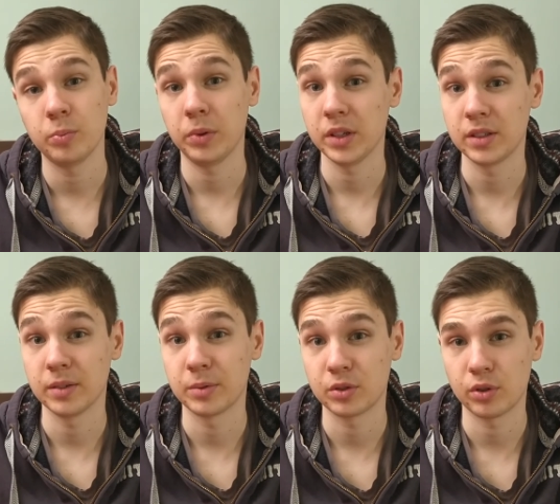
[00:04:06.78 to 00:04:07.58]
please
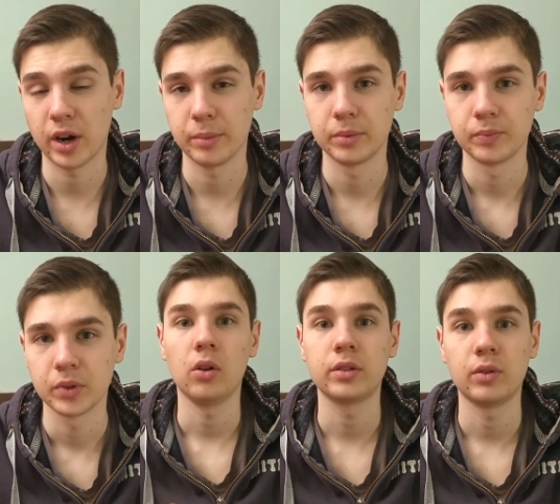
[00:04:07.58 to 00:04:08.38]
subscribe.
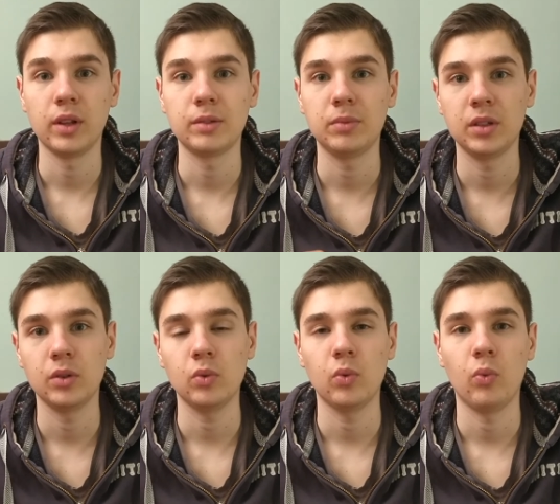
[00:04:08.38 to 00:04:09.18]
Also, let me
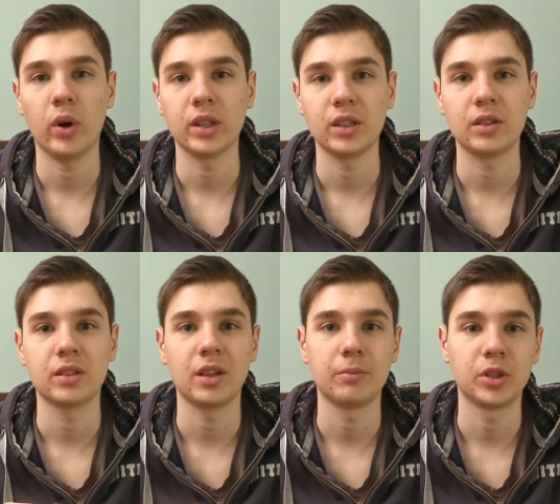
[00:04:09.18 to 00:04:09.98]
know what other
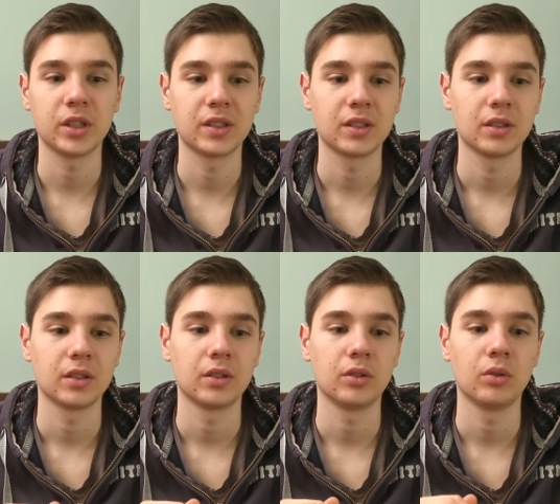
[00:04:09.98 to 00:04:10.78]
subjects
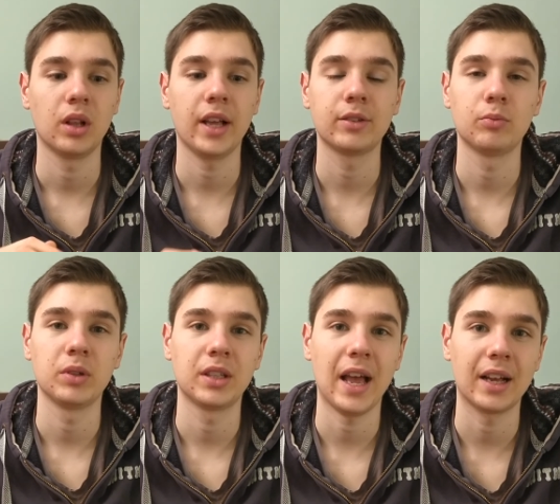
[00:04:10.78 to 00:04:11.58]
you'd like to be
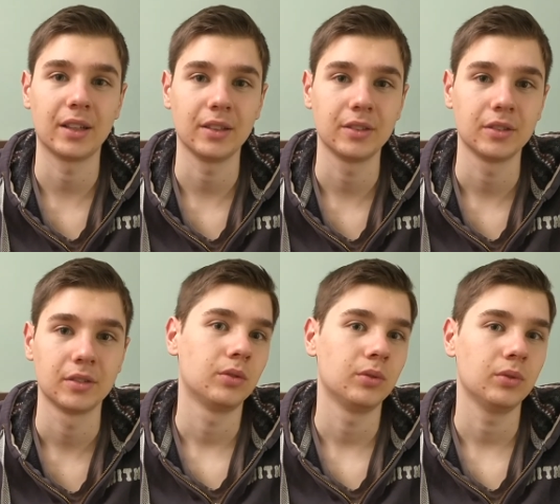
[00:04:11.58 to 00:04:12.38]
tackled
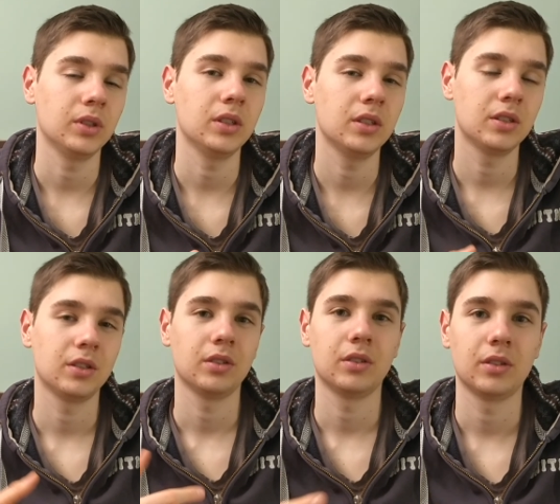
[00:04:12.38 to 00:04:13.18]
to
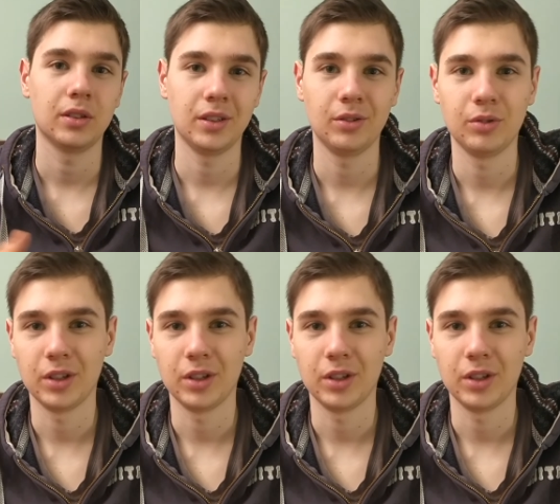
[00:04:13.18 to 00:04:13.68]
ease the uni